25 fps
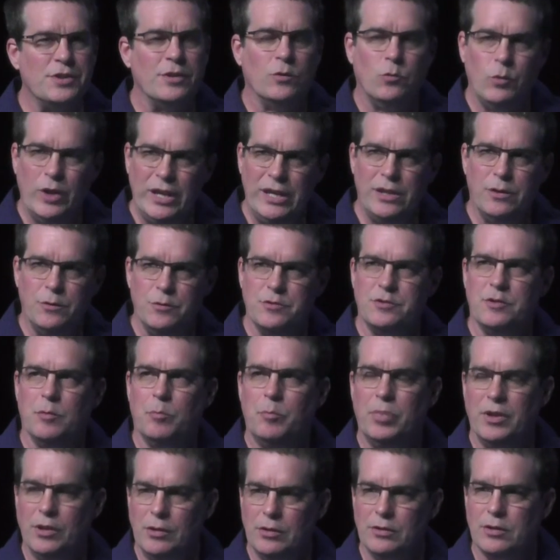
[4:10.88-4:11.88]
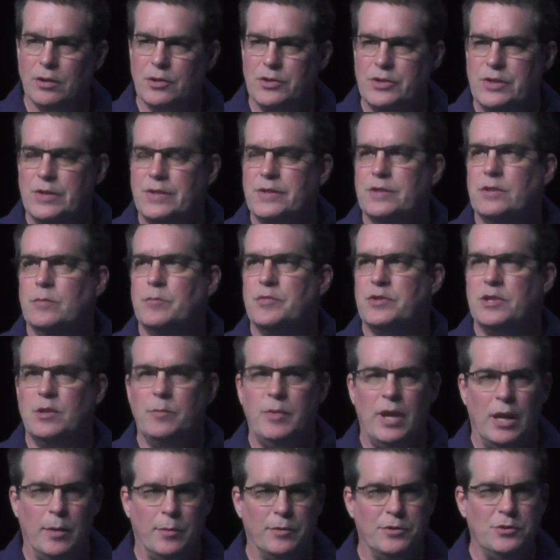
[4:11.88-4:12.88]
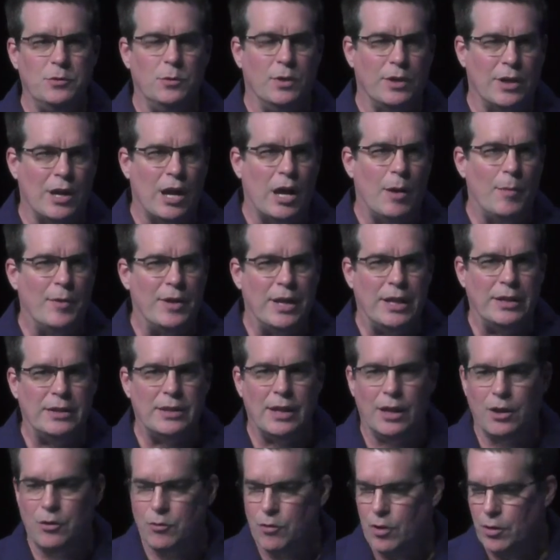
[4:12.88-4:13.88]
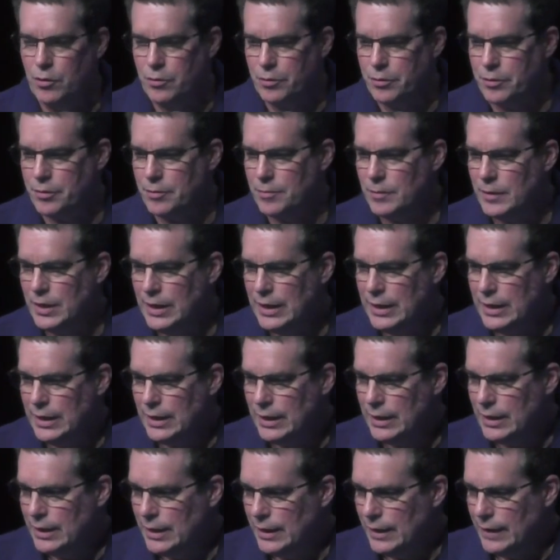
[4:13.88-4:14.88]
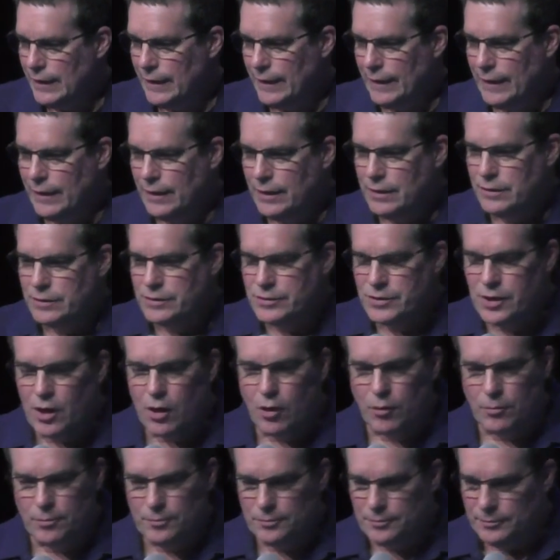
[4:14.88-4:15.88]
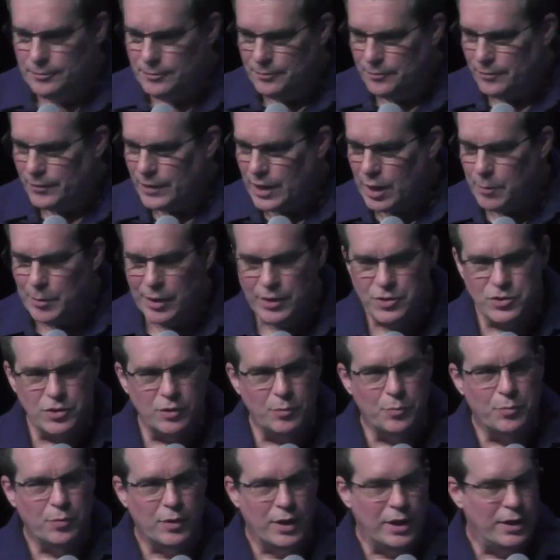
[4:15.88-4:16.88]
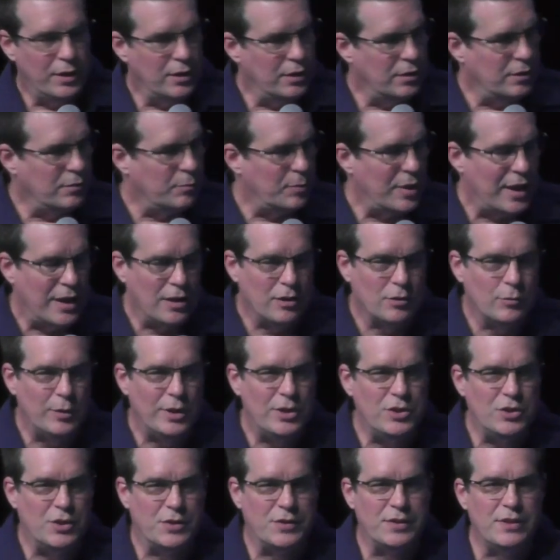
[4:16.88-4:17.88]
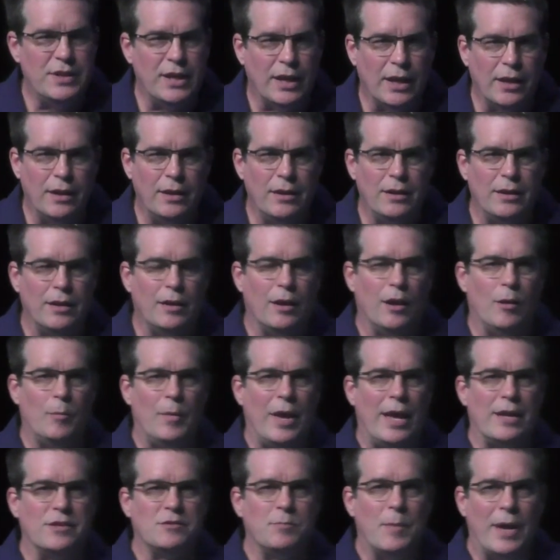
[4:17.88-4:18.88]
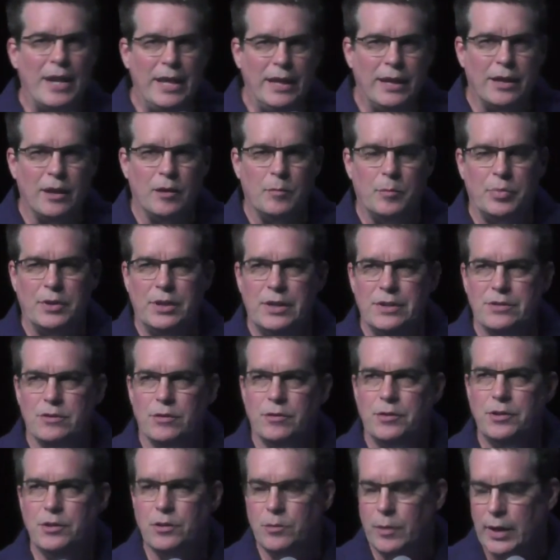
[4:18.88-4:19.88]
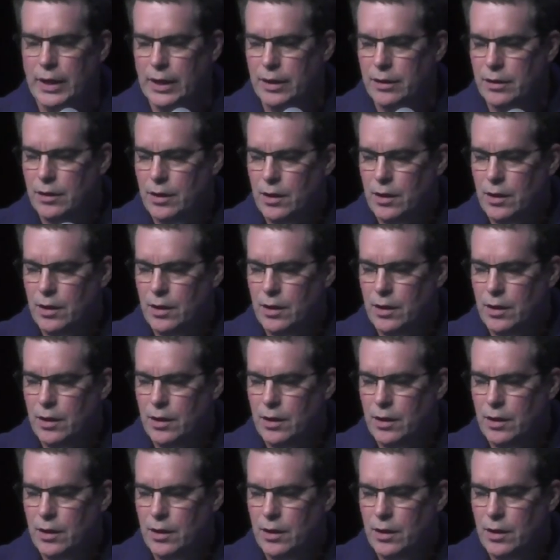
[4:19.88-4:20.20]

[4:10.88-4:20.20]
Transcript: that we use to build our systems to be able to accommodate that growth. So I mentioned in the panel we just did, um, as many companies are doing,